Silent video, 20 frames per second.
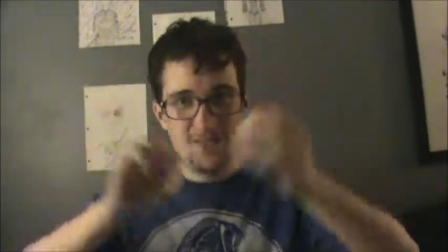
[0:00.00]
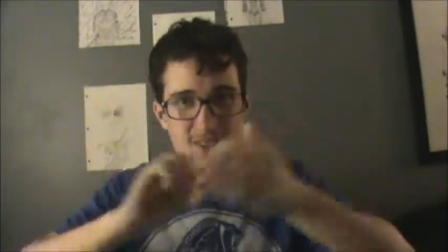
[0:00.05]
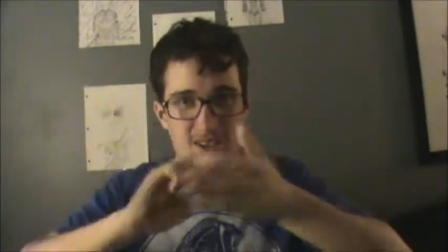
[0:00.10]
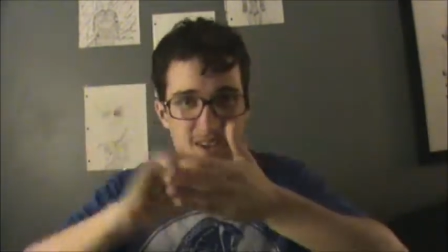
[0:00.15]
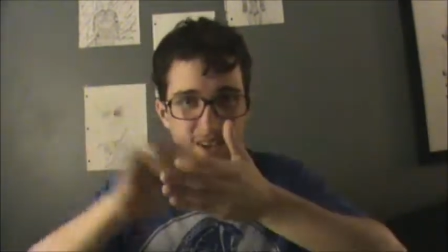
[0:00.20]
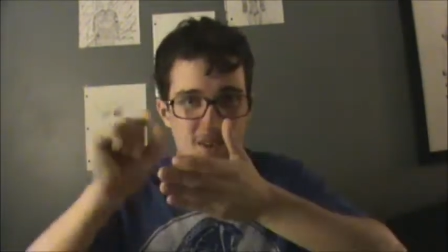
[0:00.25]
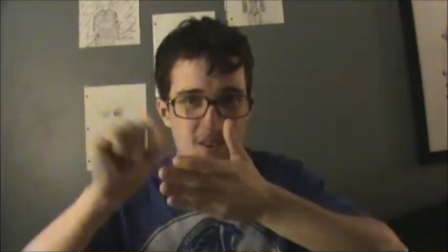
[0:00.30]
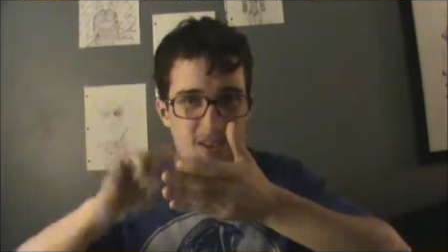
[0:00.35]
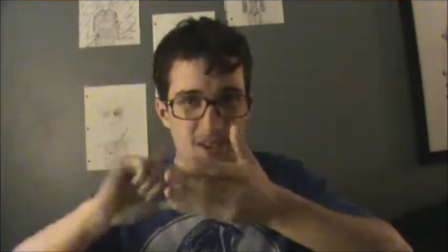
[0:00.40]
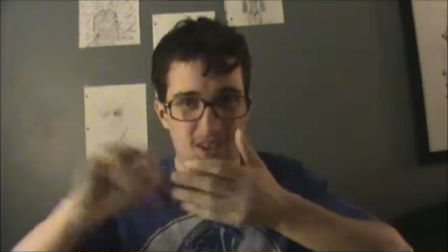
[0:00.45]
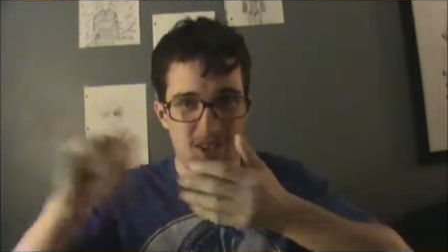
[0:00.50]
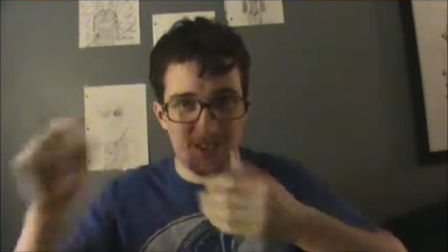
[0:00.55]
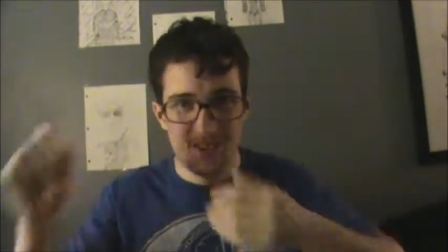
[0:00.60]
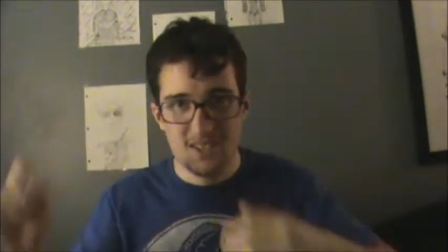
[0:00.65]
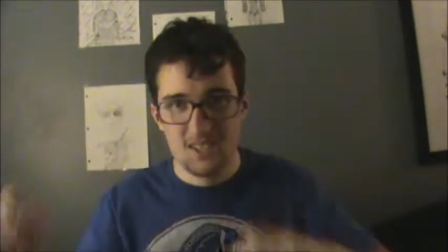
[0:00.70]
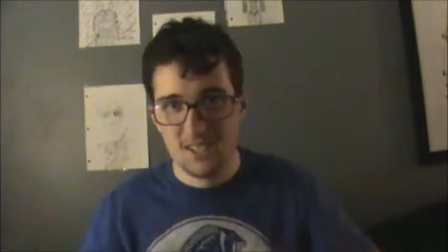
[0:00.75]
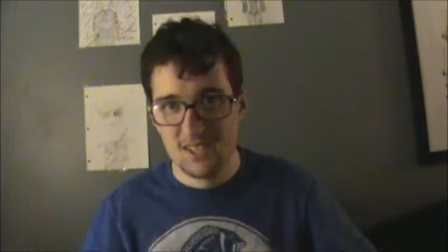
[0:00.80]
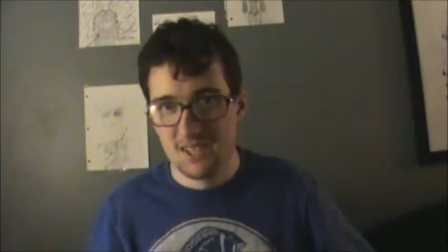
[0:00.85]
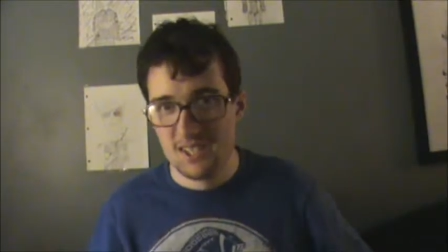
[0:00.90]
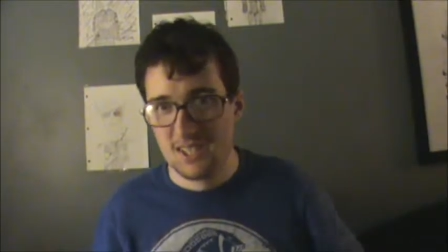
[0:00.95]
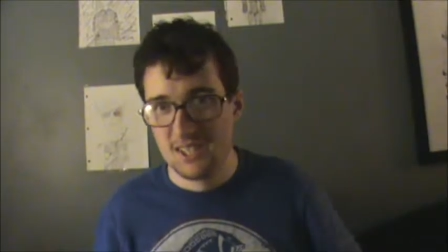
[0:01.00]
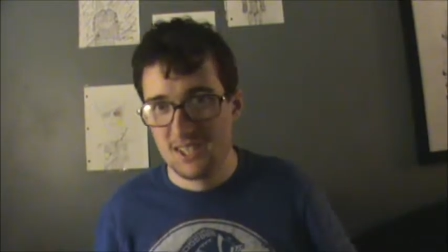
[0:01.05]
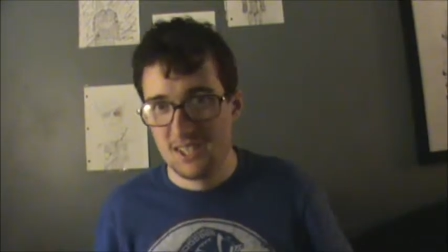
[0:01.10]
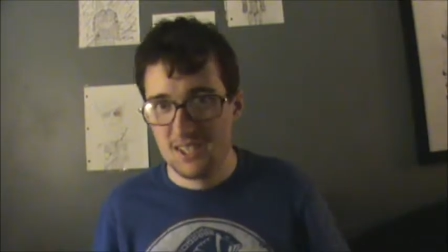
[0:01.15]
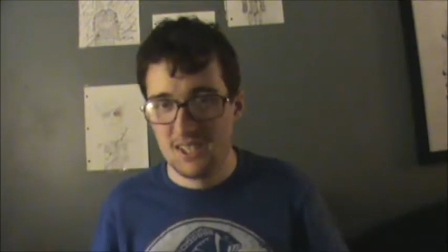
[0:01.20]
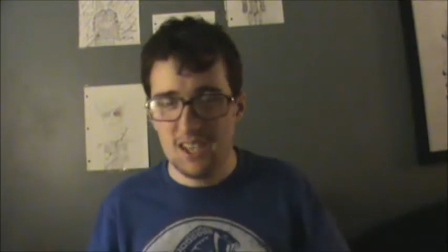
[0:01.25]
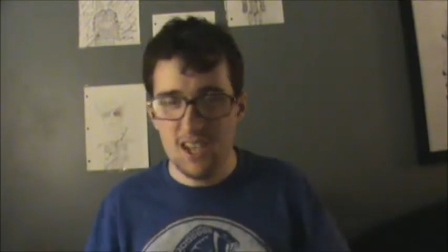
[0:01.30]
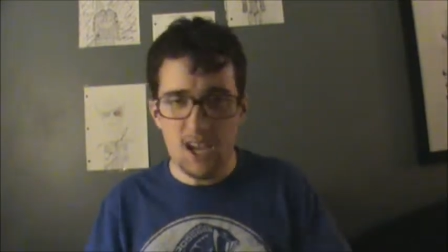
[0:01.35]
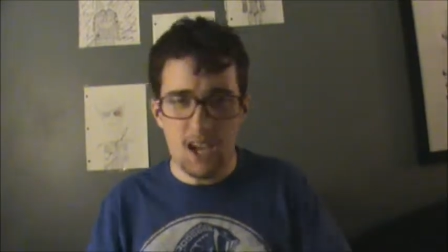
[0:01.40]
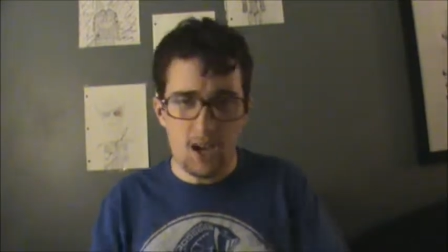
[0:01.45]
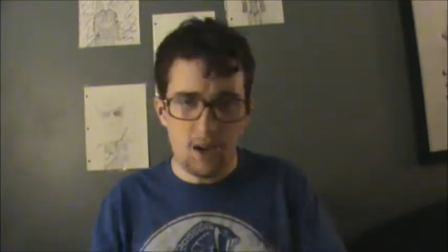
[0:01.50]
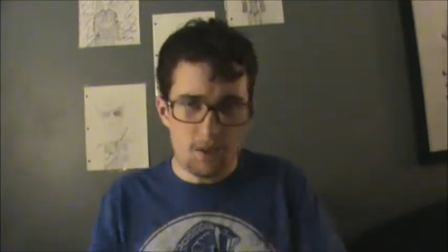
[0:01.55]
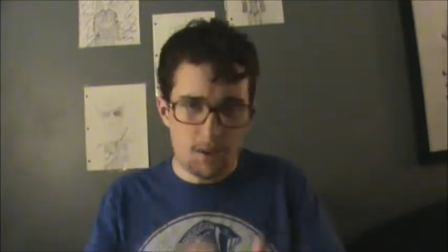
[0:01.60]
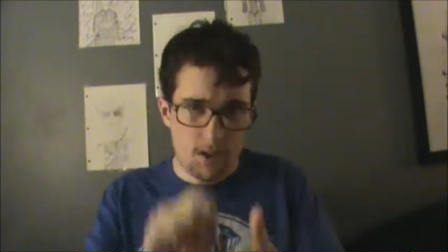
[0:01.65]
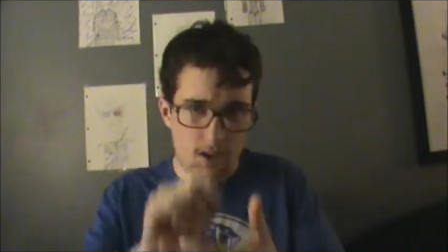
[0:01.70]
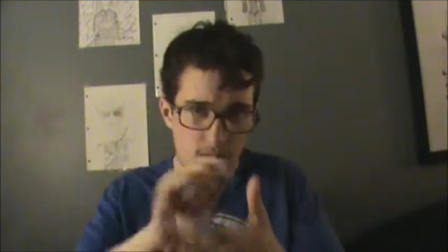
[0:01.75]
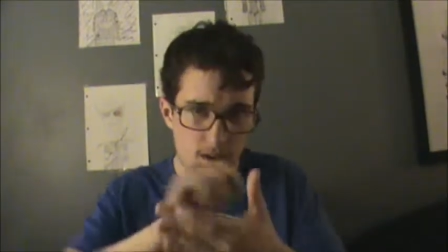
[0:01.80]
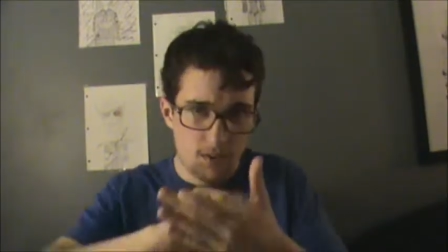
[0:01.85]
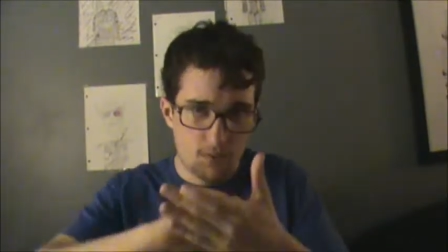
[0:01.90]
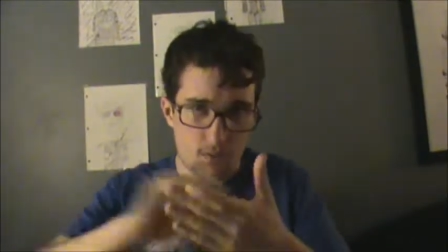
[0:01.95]
Yeah, okay. Yeah,
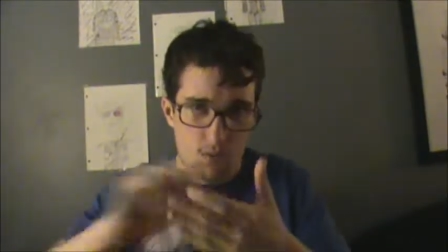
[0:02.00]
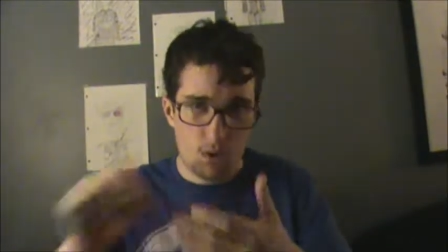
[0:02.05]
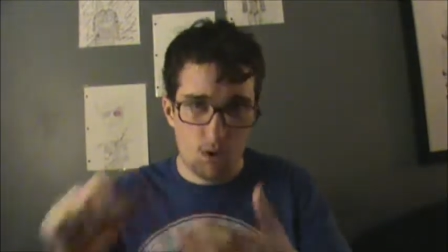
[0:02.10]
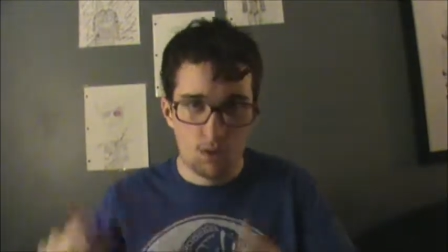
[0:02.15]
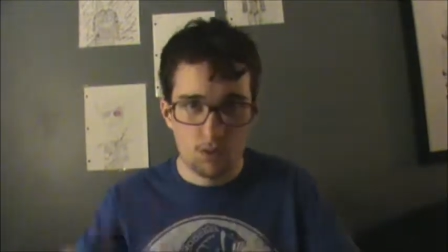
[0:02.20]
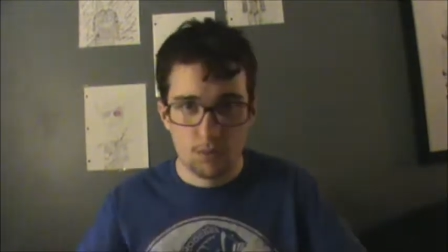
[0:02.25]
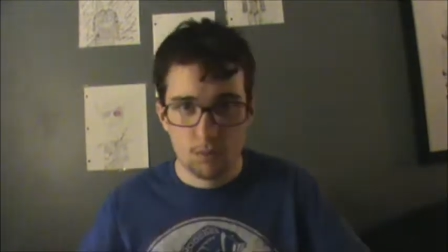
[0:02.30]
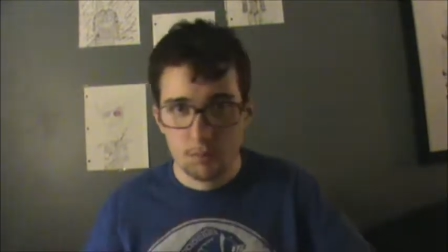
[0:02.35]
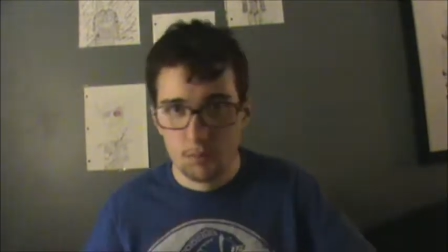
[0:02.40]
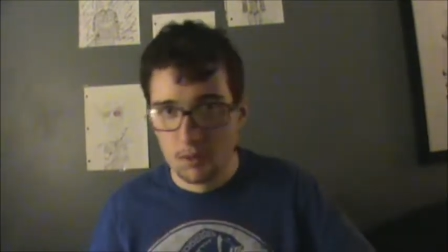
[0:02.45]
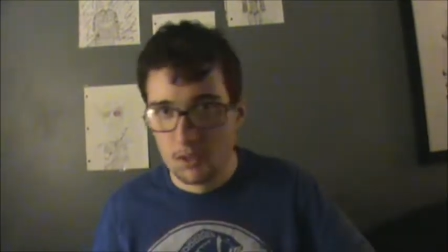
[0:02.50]
okay, you've crawled.